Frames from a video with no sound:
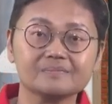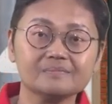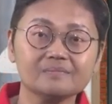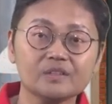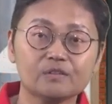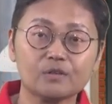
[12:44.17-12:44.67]

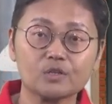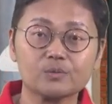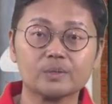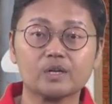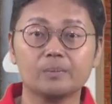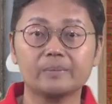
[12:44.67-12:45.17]
Of course, we
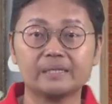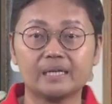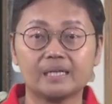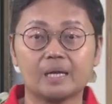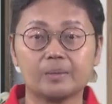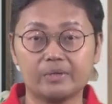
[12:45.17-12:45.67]
got media
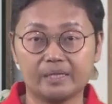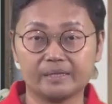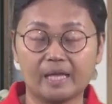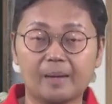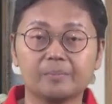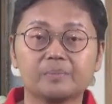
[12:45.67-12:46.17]
library and
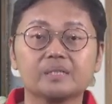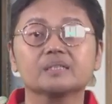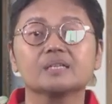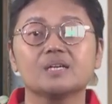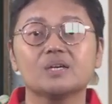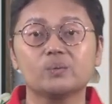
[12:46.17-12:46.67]
template,
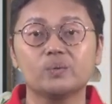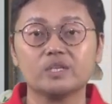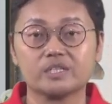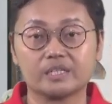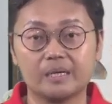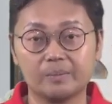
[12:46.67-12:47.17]

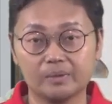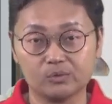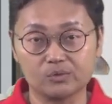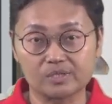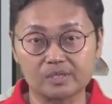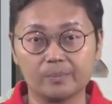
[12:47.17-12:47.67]
which able to
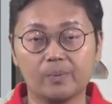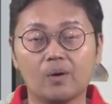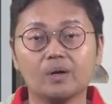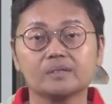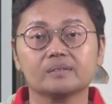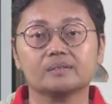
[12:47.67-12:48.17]

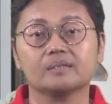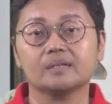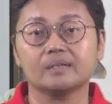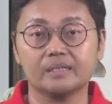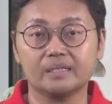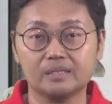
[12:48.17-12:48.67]
support
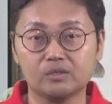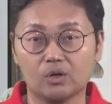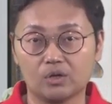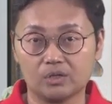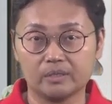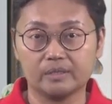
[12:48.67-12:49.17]
in
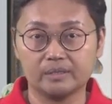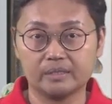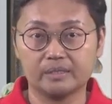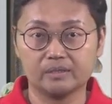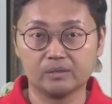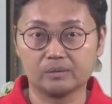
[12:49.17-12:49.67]

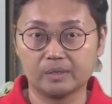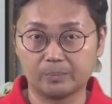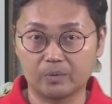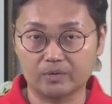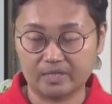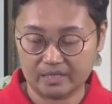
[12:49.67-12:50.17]
the
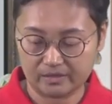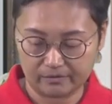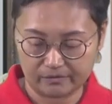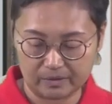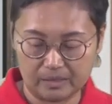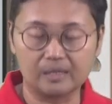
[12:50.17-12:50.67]
process
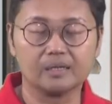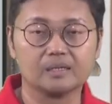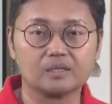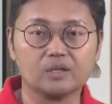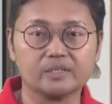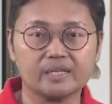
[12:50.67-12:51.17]
of
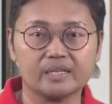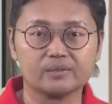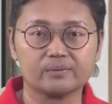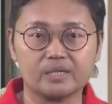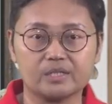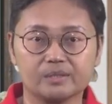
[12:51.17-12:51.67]
content
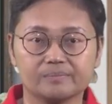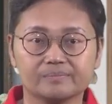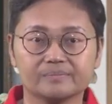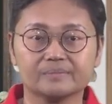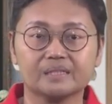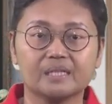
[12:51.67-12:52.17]
creation.
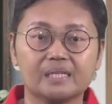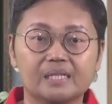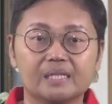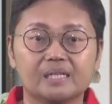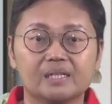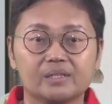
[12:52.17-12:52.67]

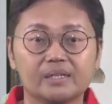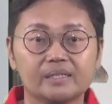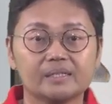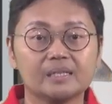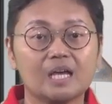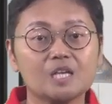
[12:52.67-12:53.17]
Okay,
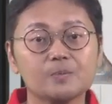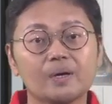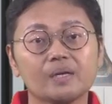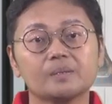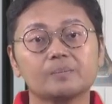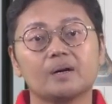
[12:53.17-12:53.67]
the last
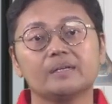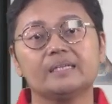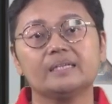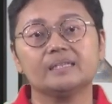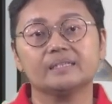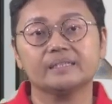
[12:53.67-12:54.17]
part about
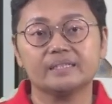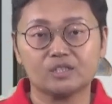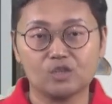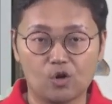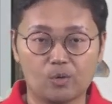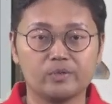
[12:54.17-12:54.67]
e-learning
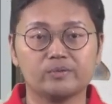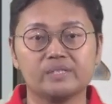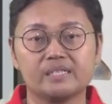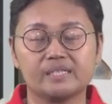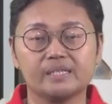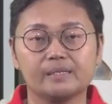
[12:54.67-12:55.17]

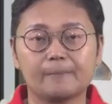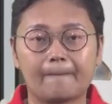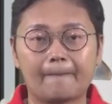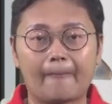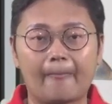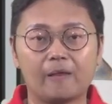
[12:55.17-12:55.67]
community.
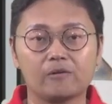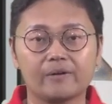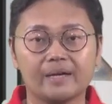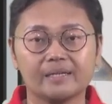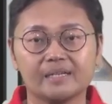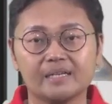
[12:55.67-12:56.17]
All
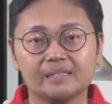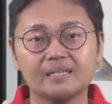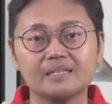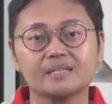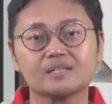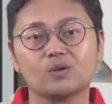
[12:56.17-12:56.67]
right,
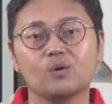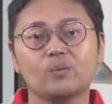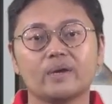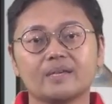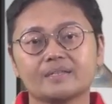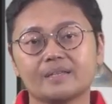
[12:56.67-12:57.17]
this is
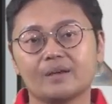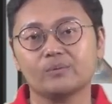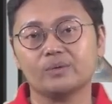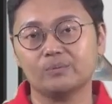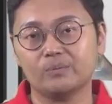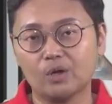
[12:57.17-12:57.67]
always that
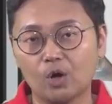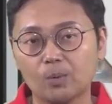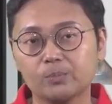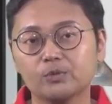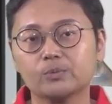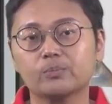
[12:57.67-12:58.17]
we
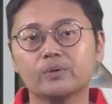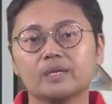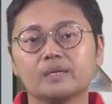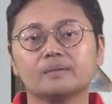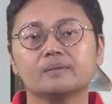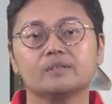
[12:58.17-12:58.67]
hope to
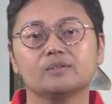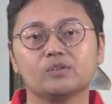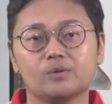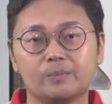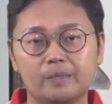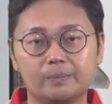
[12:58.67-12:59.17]
bring
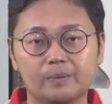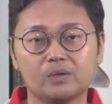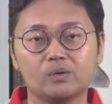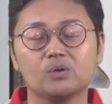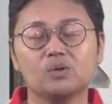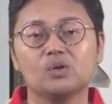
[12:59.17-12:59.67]

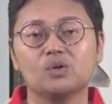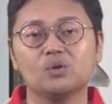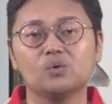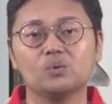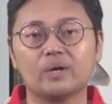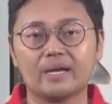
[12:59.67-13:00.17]
people
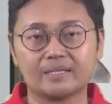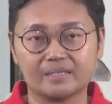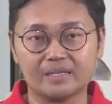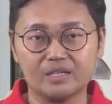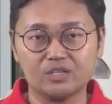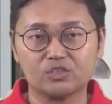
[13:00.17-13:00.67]
who has
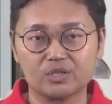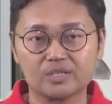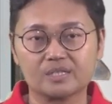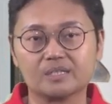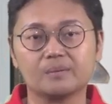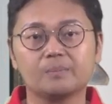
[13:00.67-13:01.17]
the
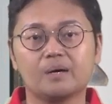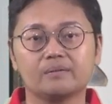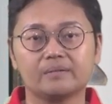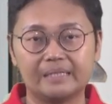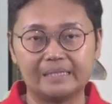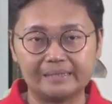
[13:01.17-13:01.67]
interest
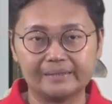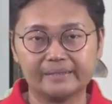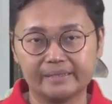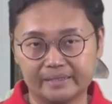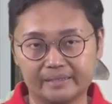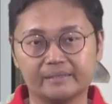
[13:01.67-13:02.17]
about
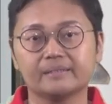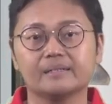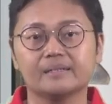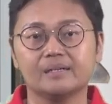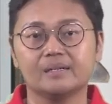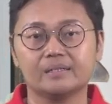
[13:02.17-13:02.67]
e-learning
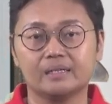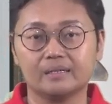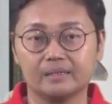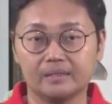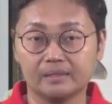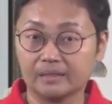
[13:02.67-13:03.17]

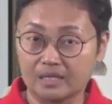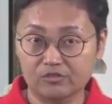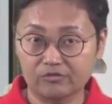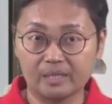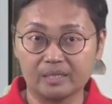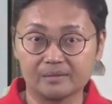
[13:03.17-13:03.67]

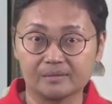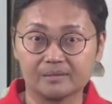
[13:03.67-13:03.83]
industry.